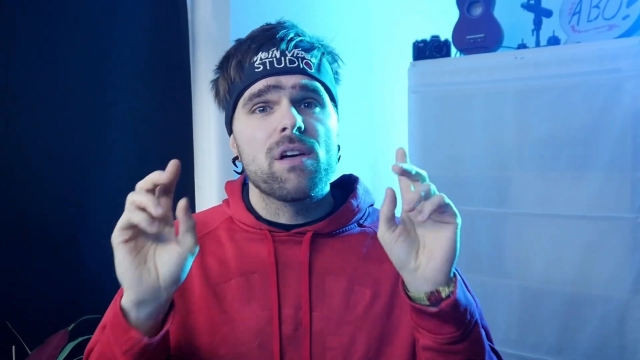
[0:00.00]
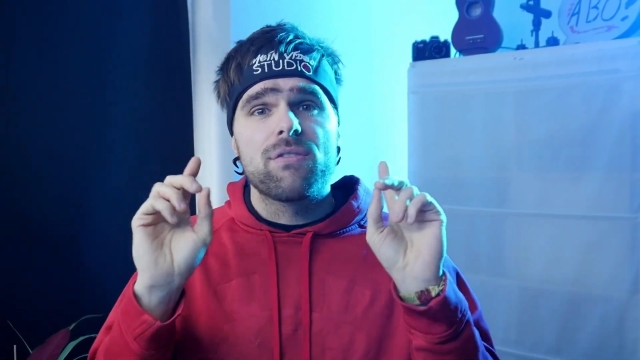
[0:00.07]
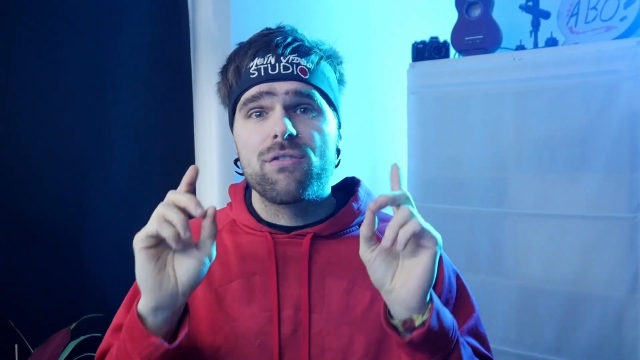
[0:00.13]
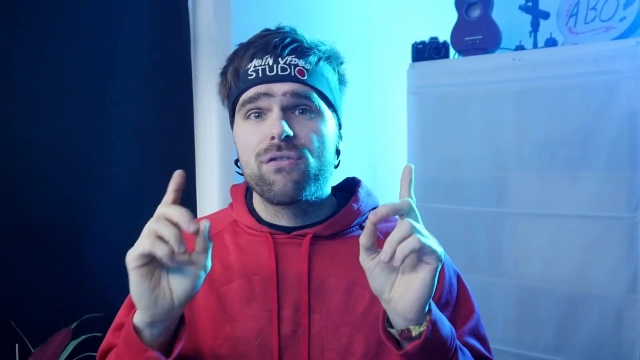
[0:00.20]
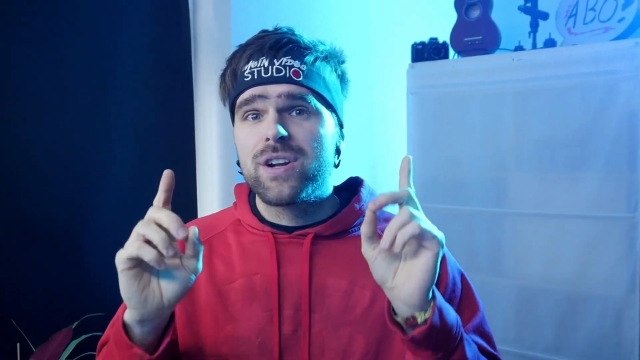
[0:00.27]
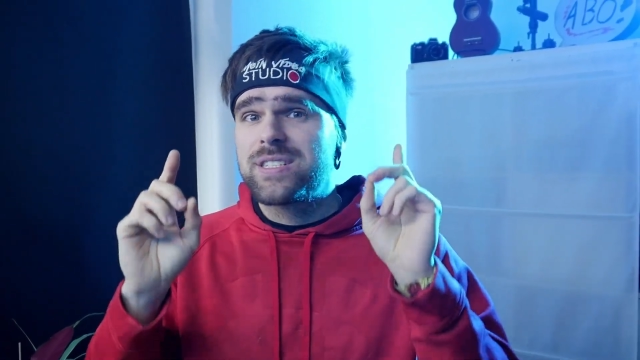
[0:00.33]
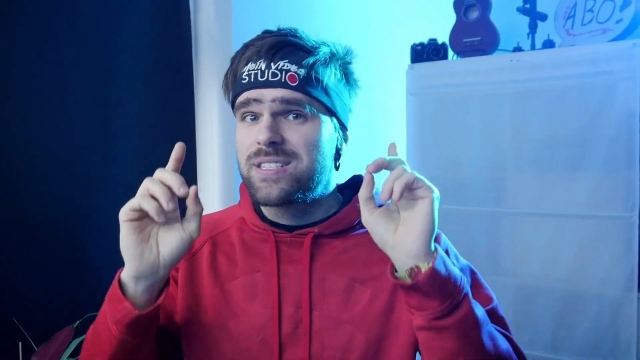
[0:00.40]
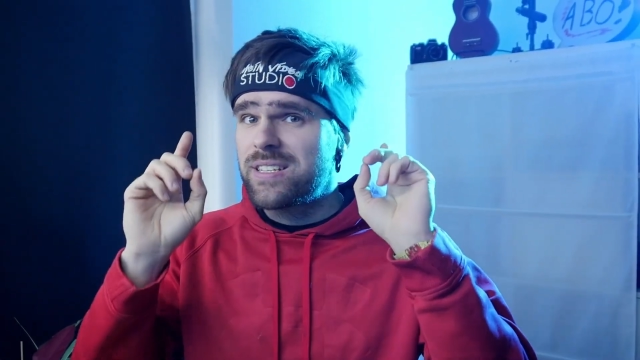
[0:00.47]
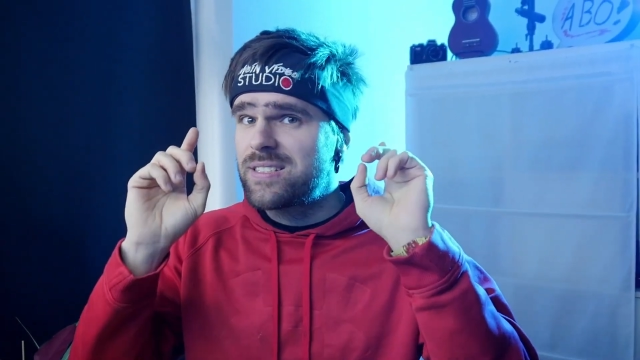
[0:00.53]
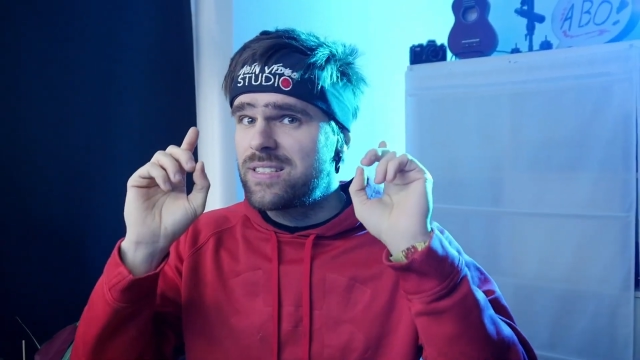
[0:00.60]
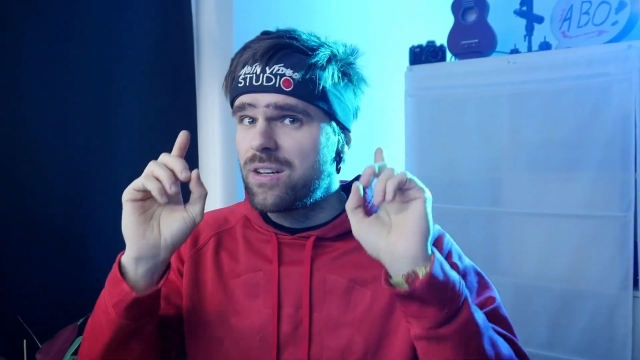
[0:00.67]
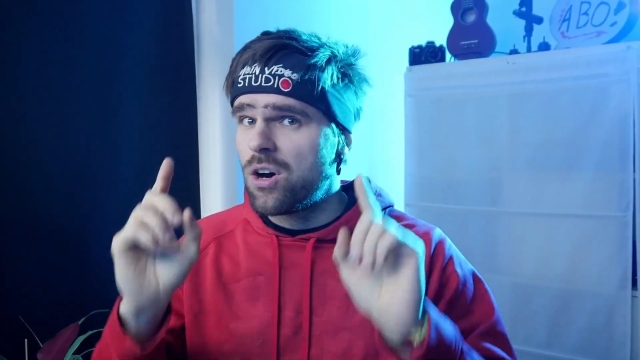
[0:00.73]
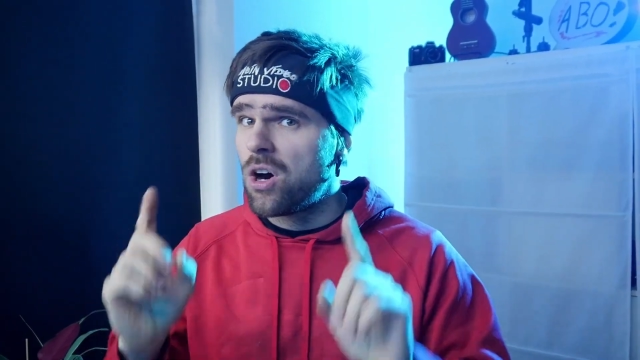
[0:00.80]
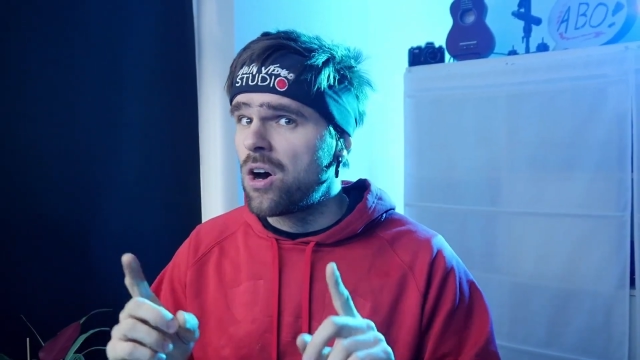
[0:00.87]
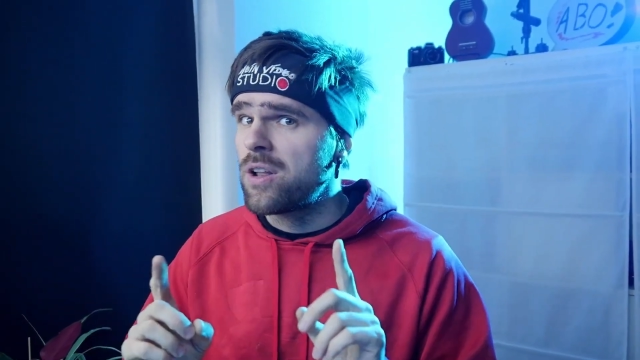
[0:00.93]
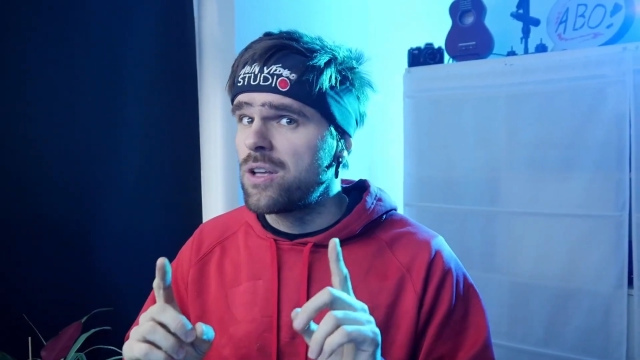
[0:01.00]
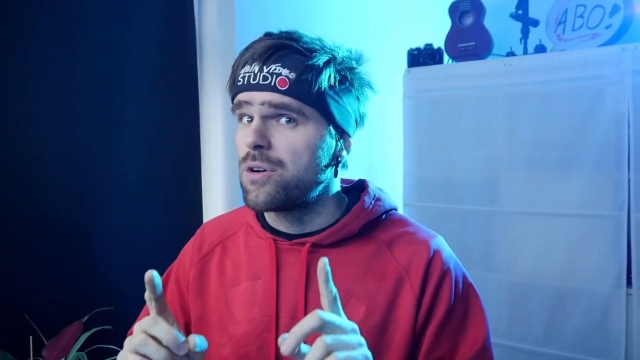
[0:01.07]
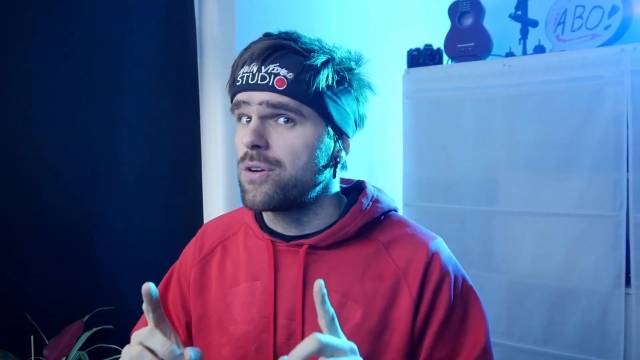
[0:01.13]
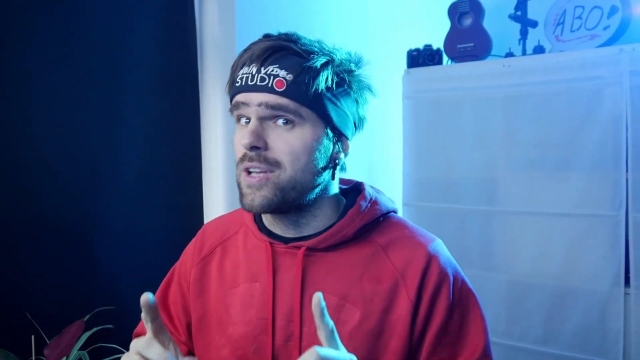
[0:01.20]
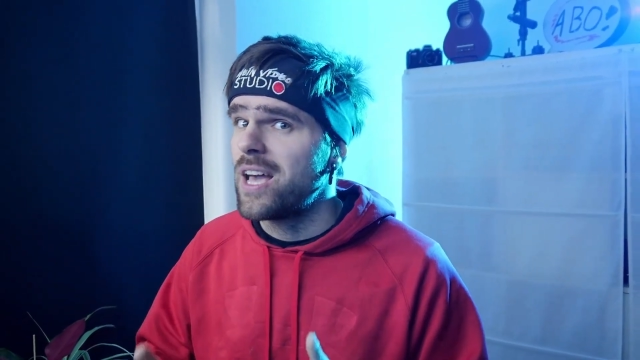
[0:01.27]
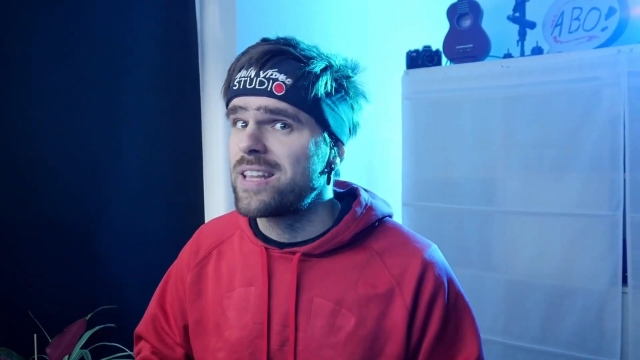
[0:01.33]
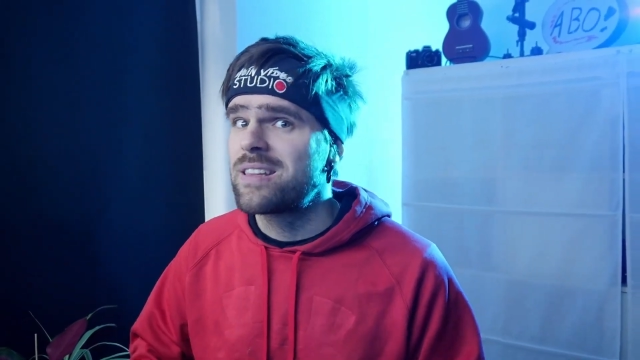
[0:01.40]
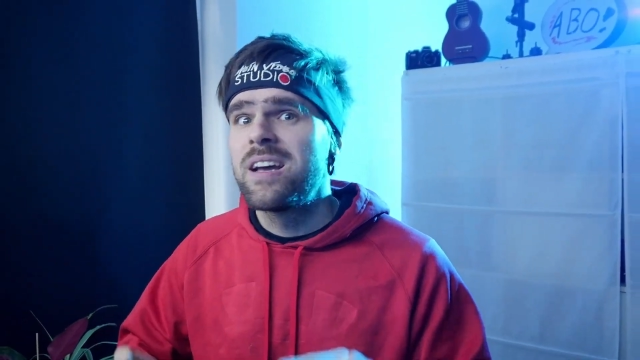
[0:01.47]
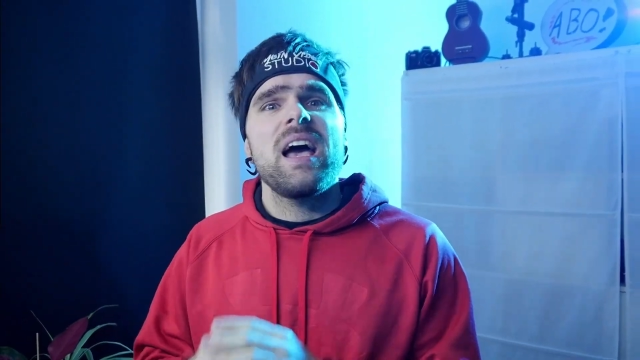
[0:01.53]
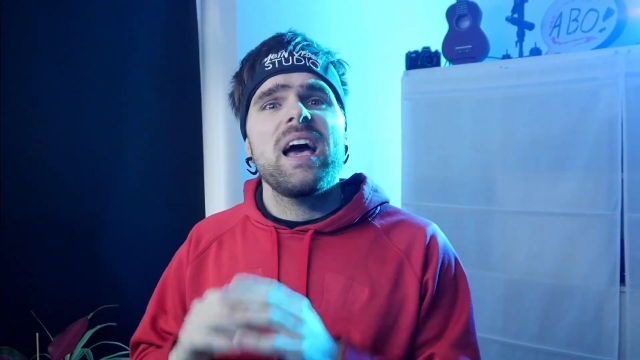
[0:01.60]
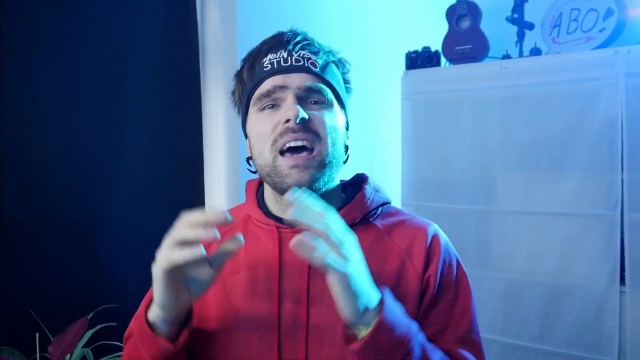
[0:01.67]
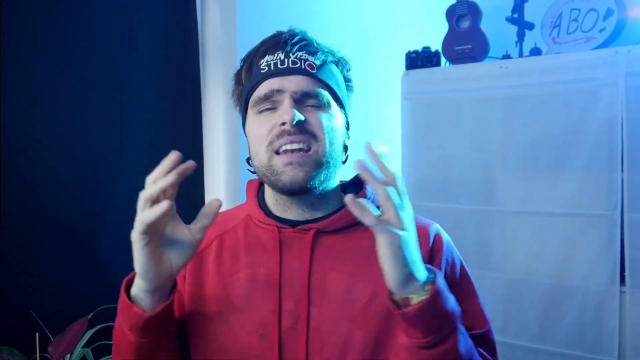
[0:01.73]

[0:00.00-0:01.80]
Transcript: 360 audio yet.